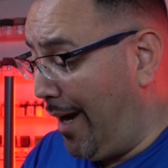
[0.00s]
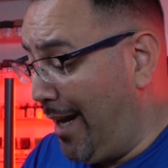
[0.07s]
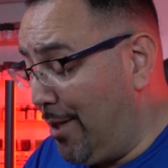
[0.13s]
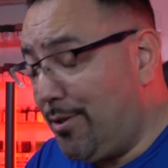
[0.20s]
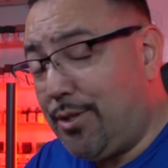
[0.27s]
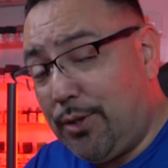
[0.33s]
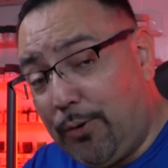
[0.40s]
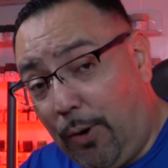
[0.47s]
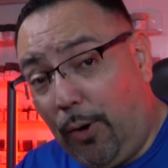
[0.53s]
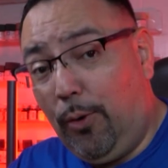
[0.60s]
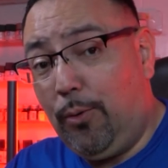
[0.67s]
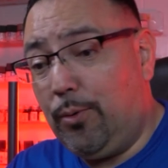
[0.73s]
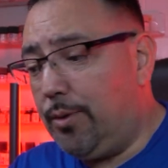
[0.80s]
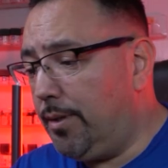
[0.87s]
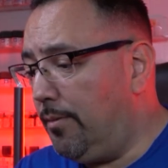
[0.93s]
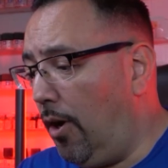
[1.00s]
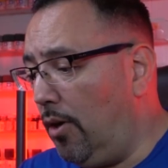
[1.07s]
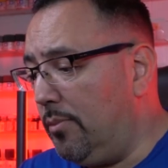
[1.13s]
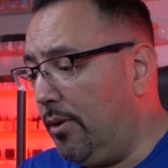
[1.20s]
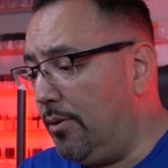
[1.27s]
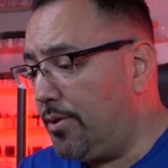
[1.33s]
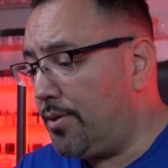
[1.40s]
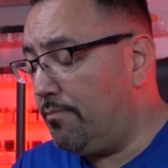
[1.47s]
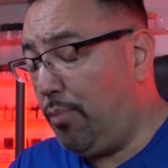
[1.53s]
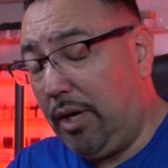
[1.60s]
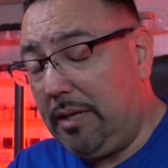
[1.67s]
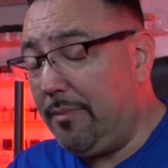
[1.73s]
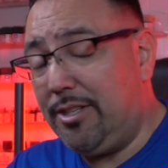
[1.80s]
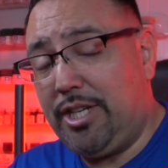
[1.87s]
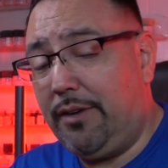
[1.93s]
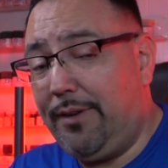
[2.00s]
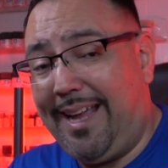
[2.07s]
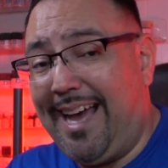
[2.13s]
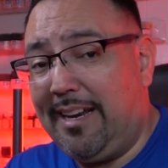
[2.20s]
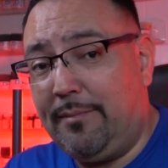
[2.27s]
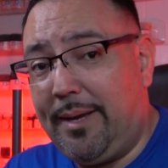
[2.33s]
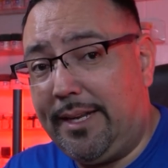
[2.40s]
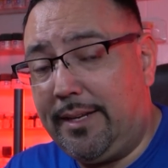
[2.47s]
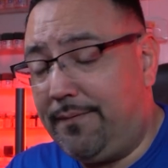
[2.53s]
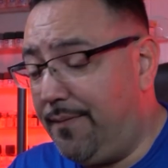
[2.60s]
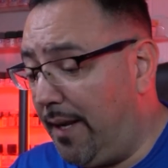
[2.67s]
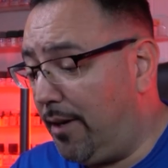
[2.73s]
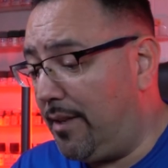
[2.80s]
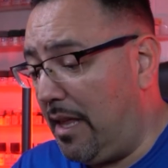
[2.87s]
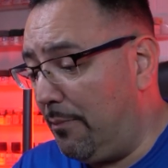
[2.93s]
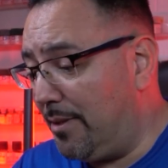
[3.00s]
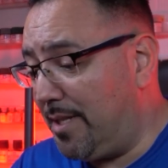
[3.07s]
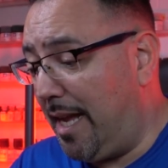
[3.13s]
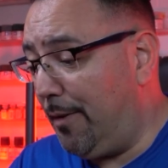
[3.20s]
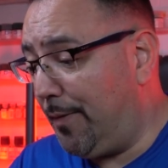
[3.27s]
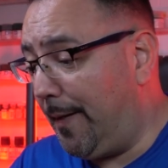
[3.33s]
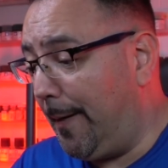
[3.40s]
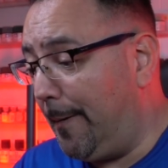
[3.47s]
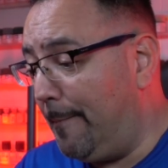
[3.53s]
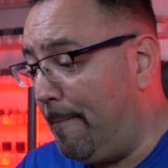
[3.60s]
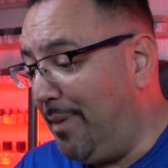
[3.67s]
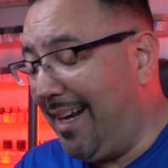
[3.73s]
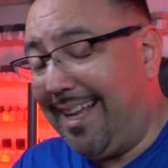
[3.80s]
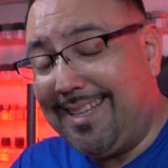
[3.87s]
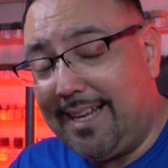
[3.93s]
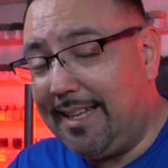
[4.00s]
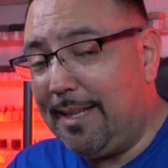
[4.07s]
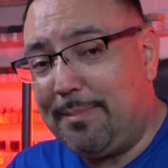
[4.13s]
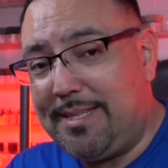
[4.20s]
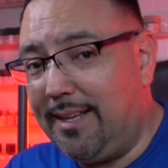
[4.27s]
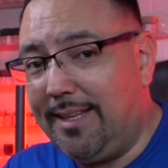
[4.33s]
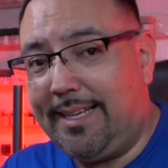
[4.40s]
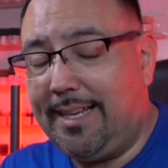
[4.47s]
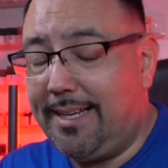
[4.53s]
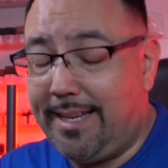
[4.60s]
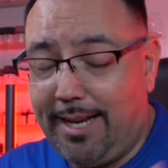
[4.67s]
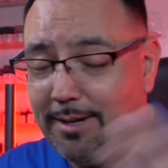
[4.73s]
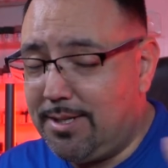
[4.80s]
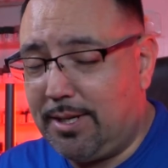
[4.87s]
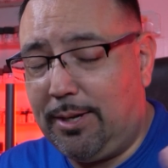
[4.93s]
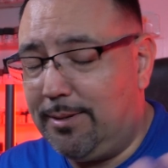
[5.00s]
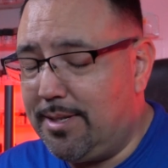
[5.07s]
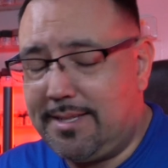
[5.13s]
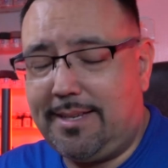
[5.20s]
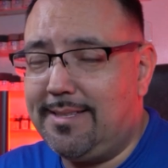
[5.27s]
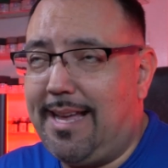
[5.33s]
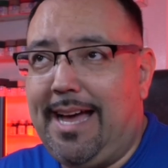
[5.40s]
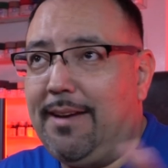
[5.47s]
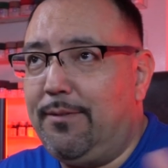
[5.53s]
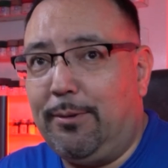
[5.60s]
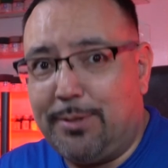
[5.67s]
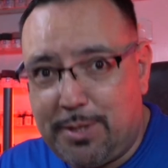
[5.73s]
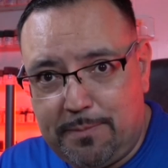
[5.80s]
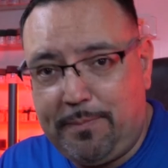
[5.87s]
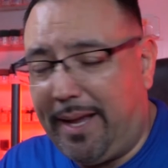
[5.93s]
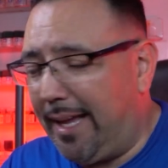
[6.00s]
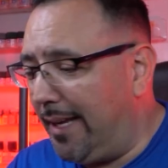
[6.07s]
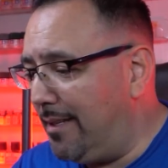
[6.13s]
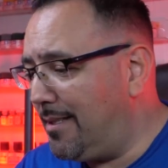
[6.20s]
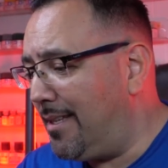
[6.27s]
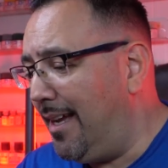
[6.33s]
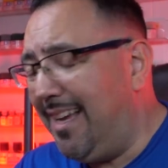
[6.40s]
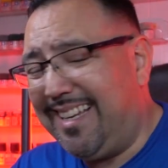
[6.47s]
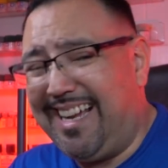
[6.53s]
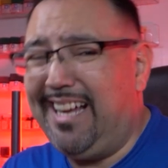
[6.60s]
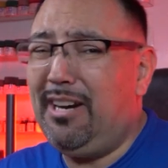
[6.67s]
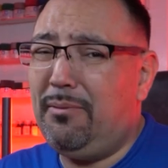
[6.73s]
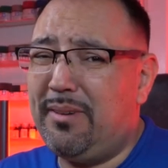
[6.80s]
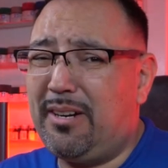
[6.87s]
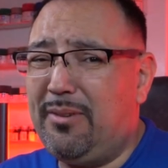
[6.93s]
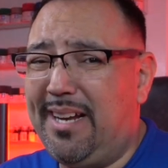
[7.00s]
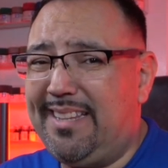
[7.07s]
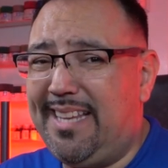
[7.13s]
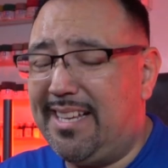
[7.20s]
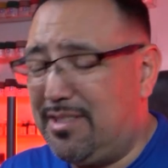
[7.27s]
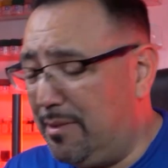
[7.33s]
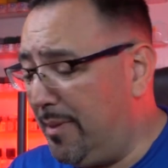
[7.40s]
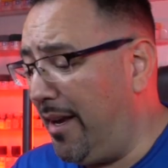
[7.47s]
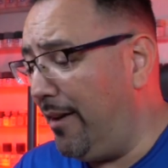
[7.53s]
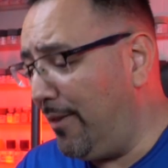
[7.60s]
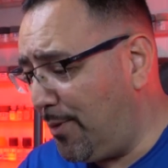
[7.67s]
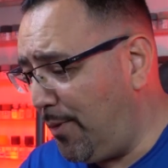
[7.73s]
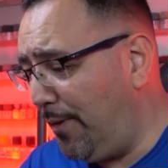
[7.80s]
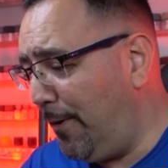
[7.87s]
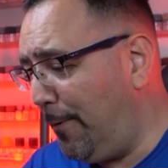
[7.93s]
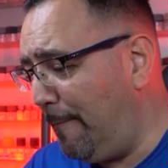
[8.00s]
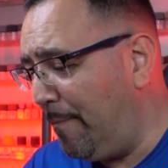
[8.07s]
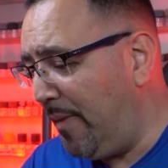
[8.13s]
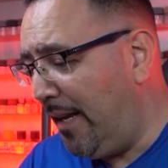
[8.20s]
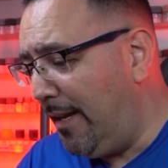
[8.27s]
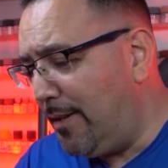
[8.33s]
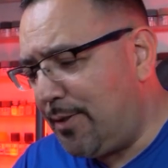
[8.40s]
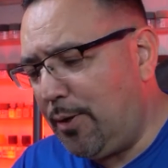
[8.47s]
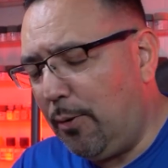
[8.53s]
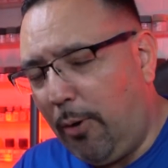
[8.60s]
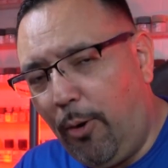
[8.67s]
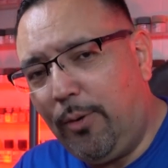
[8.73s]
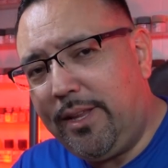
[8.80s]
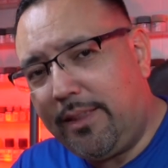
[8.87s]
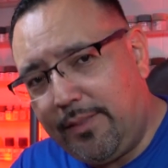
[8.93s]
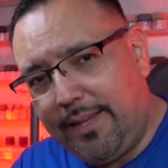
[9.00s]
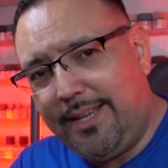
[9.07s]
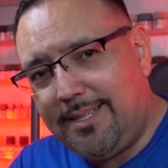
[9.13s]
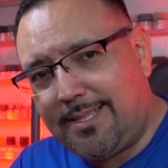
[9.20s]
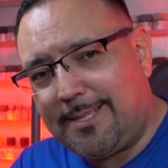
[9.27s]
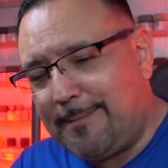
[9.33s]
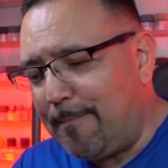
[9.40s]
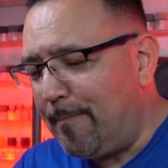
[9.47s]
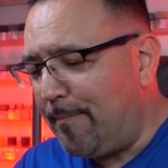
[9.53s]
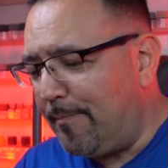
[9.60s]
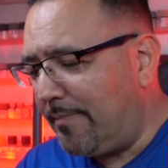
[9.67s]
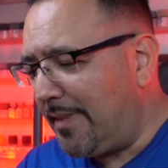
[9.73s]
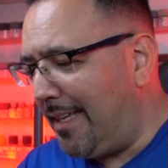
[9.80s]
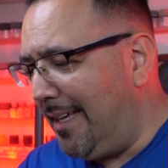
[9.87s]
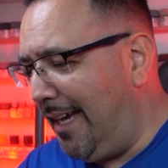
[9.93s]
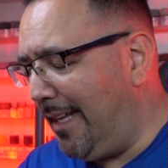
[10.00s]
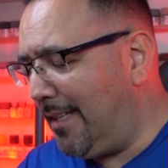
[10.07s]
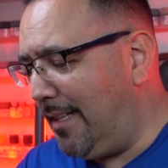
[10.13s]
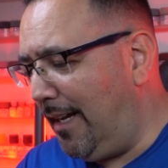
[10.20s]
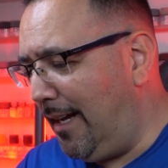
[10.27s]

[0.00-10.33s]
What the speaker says: I used to own almost pretty much every animated figure that was out there, but I did end up selling it years ago just because I have no space. Kind of regret that, to be honest with you. So owning this, it